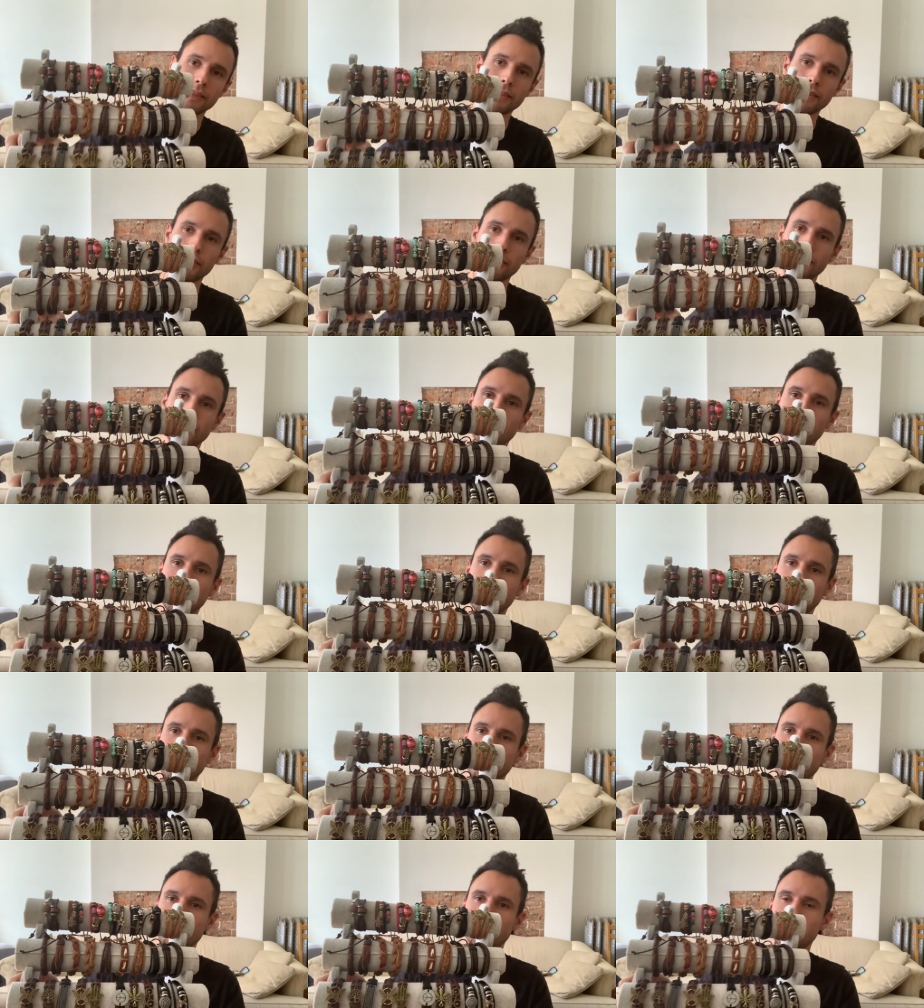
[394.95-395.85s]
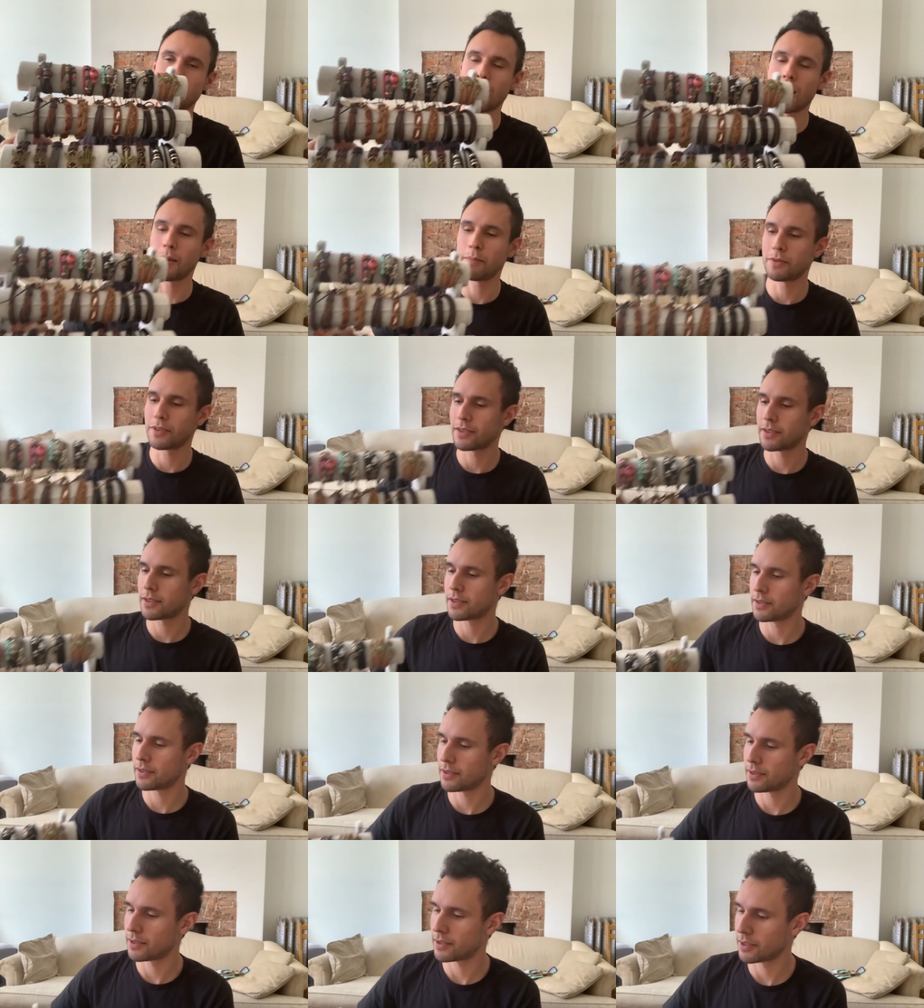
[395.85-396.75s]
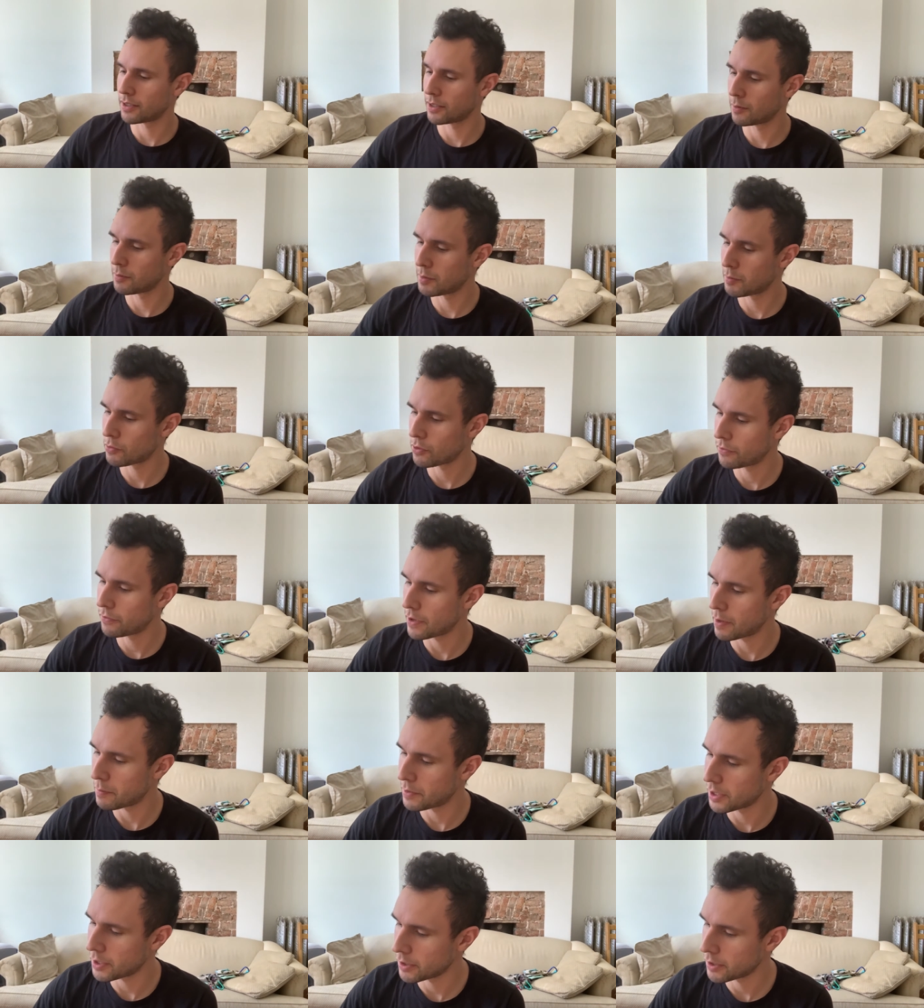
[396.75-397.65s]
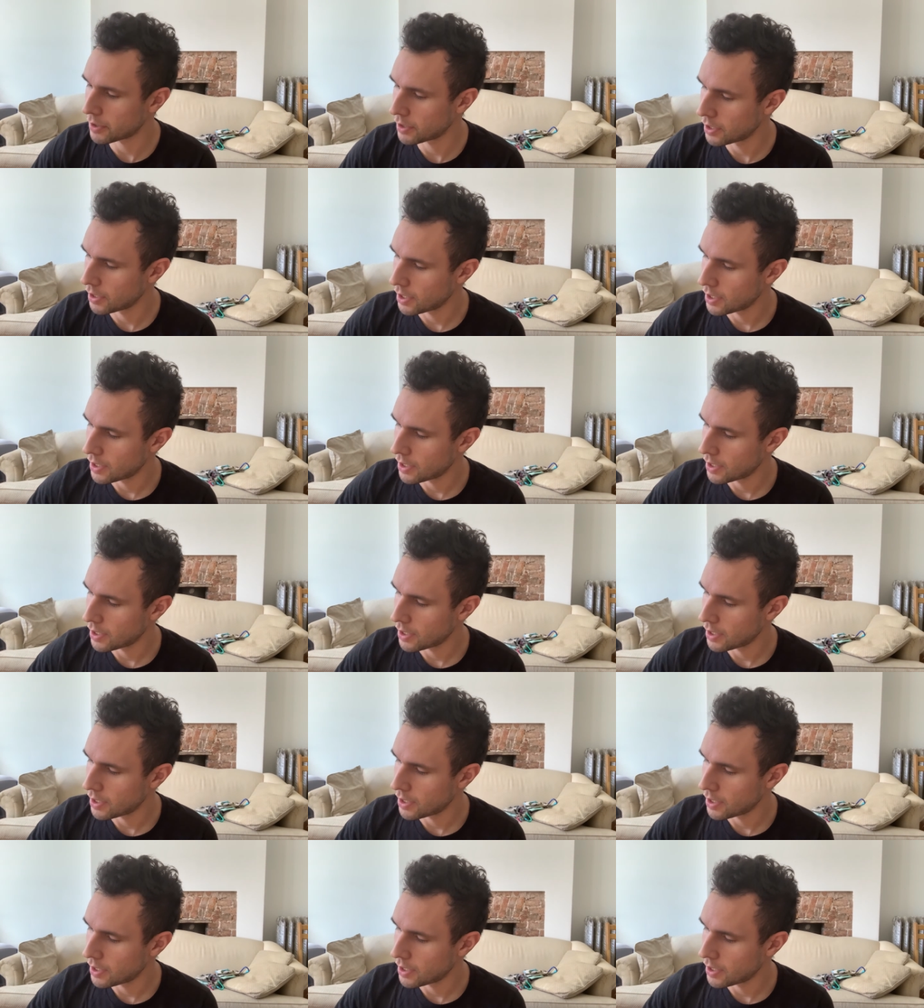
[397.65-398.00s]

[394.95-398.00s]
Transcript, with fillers: So like, you know, top is, is a little bit more feminine.